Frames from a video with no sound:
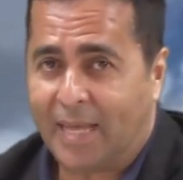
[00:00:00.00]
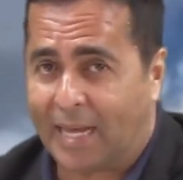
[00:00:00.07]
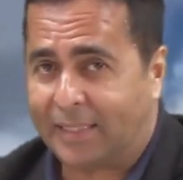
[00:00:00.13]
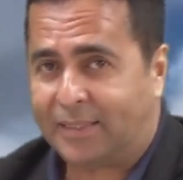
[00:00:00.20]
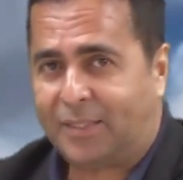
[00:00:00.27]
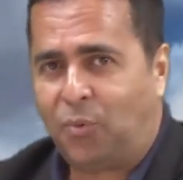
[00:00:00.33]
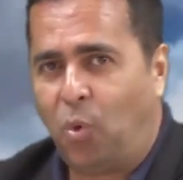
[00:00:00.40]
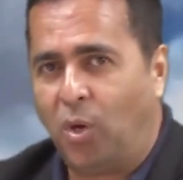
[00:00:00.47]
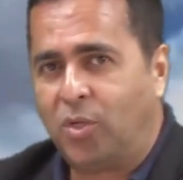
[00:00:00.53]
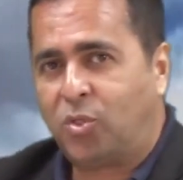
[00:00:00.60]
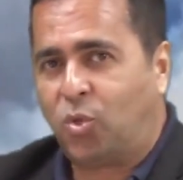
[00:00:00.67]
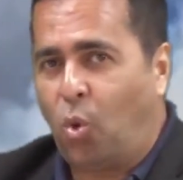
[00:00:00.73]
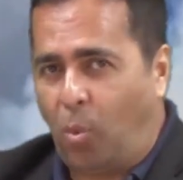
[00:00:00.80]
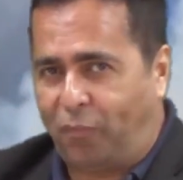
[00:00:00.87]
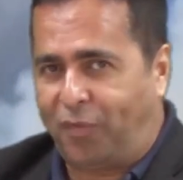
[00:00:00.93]
That
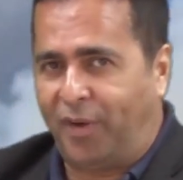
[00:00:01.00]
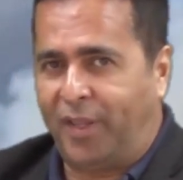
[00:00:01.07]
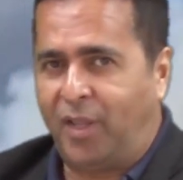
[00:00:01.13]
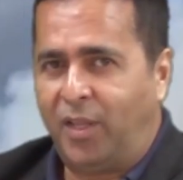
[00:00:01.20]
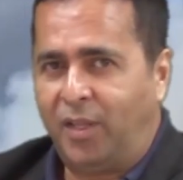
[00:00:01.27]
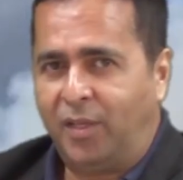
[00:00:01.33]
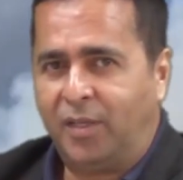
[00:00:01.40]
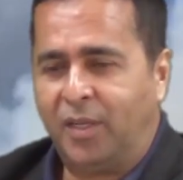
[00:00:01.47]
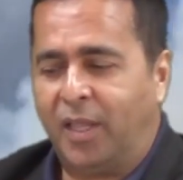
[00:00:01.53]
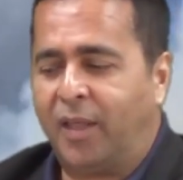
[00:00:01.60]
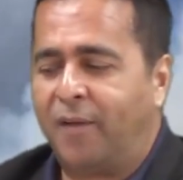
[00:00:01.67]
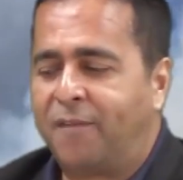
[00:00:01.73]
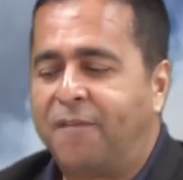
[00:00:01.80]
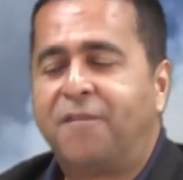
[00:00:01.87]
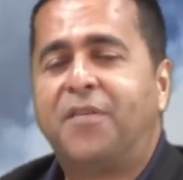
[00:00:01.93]
was hopefully
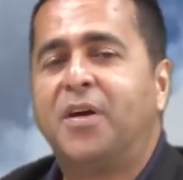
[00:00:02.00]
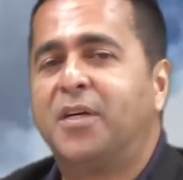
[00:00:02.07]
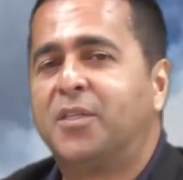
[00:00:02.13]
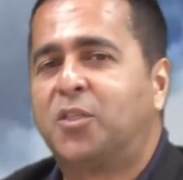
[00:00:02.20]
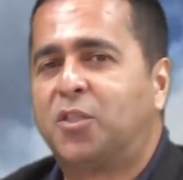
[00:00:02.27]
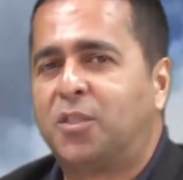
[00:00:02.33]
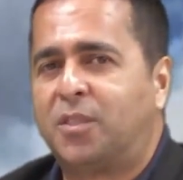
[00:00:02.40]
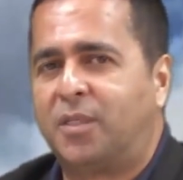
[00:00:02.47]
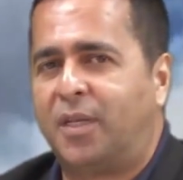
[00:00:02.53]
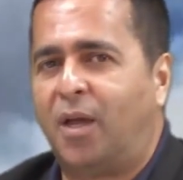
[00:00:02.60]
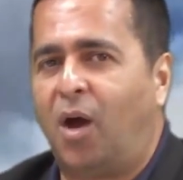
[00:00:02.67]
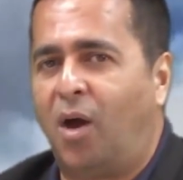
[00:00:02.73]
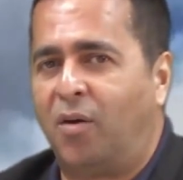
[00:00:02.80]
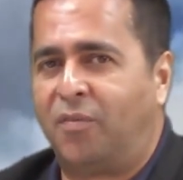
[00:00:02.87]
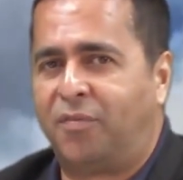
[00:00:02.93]
the first
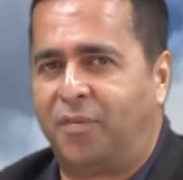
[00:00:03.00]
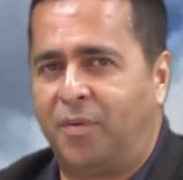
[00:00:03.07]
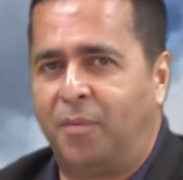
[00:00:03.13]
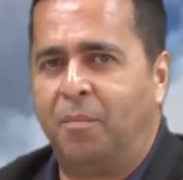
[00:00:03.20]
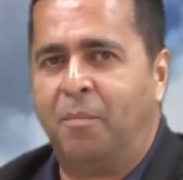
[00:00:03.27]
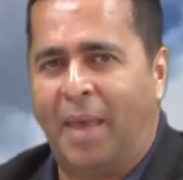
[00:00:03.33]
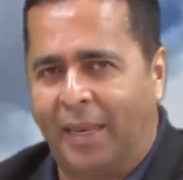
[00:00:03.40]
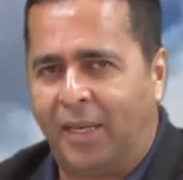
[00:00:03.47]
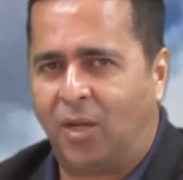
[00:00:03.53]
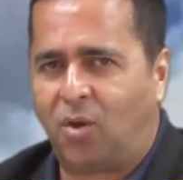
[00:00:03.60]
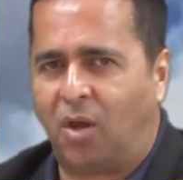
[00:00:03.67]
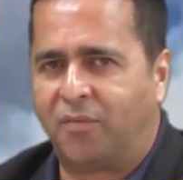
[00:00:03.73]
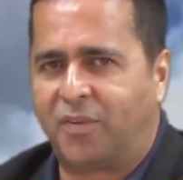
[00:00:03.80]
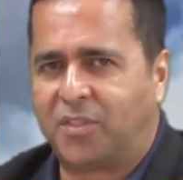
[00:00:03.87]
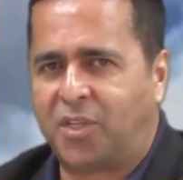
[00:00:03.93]
of many
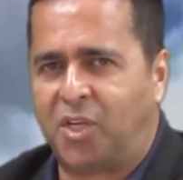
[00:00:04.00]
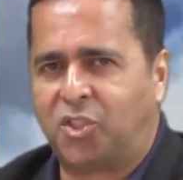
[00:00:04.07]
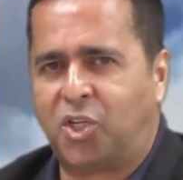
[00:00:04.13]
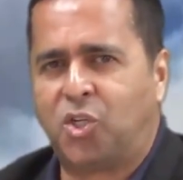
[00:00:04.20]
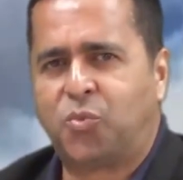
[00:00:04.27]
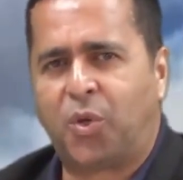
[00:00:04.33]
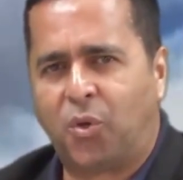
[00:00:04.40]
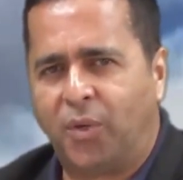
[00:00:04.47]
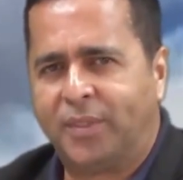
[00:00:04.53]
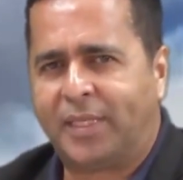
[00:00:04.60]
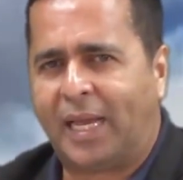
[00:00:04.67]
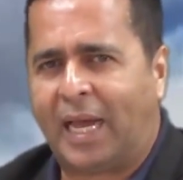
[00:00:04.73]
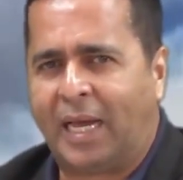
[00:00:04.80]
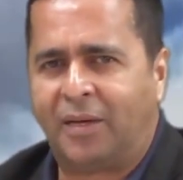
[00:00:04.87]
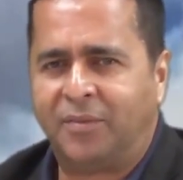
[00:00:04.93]
conversations we're going
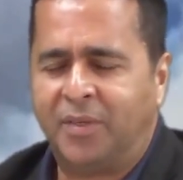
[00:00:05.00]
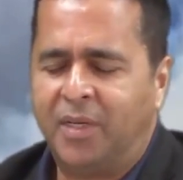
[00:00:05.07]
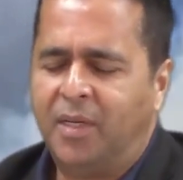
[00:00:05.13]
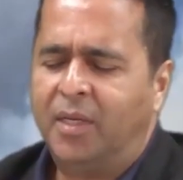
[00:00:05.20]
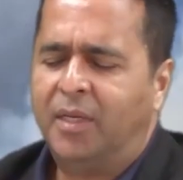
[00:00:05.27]
to have.